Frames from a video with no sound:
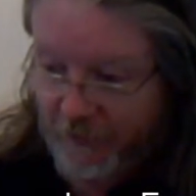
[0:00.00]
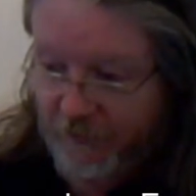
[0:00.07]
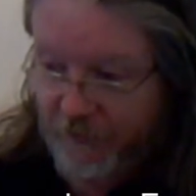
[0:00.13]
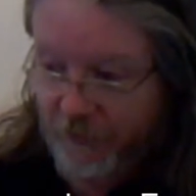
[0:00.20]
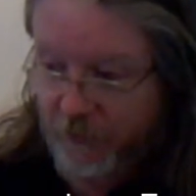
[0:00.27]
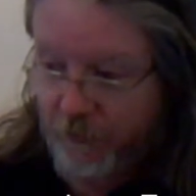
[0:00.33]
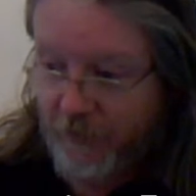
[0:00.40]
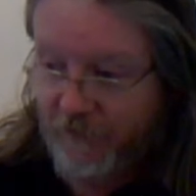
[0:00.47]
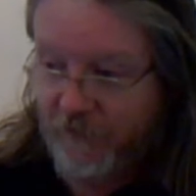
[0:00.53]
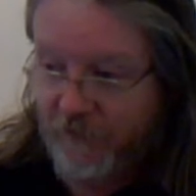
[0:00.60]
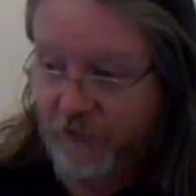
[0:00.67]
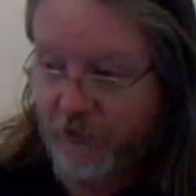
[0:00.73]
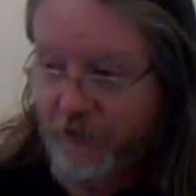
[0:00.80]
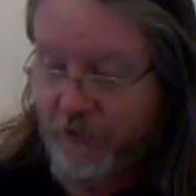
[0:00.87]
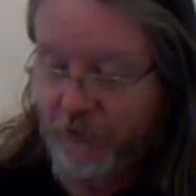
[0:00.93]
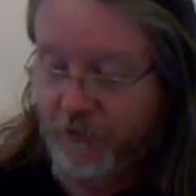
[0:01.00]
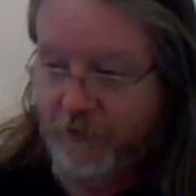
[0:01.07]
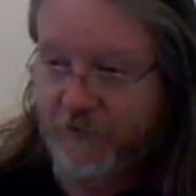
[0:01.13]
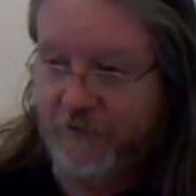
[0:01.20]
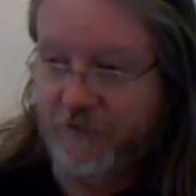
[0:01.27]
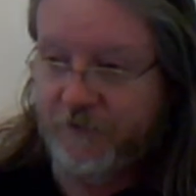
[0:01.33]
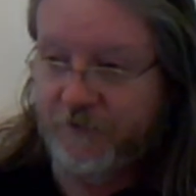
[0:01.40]
two
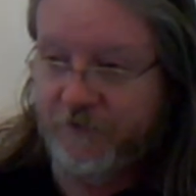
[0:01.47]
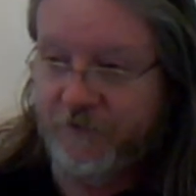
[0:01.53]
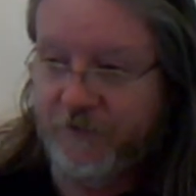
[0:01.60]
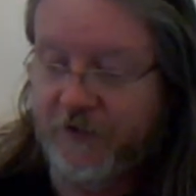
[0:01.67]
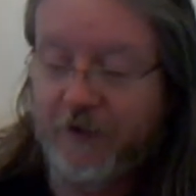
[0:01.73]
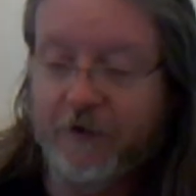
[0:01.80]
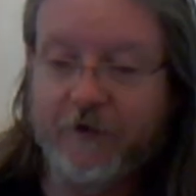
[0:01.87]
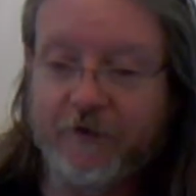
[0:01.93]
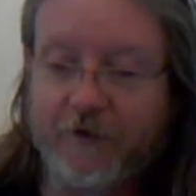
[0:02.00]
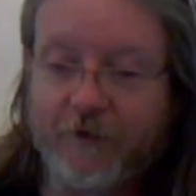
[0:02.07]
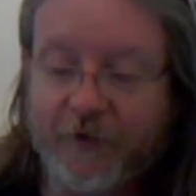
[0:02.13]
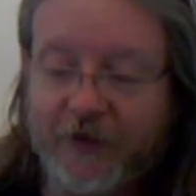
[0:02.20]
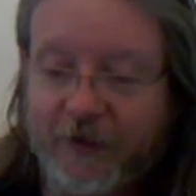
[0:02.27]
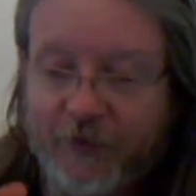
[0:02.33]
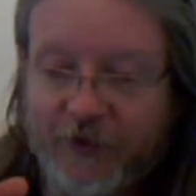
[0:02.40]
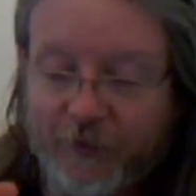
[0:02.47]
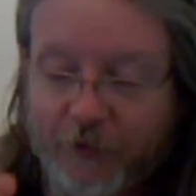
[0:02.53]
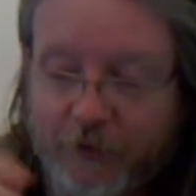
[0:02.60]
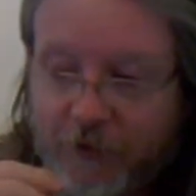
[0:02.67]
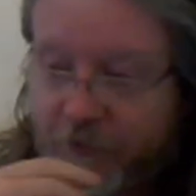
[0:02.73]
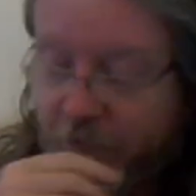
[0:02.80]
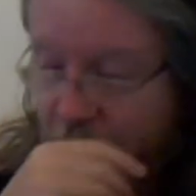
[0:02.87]
instructors. There are many
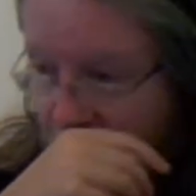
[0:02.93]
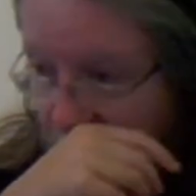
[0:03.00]
people who,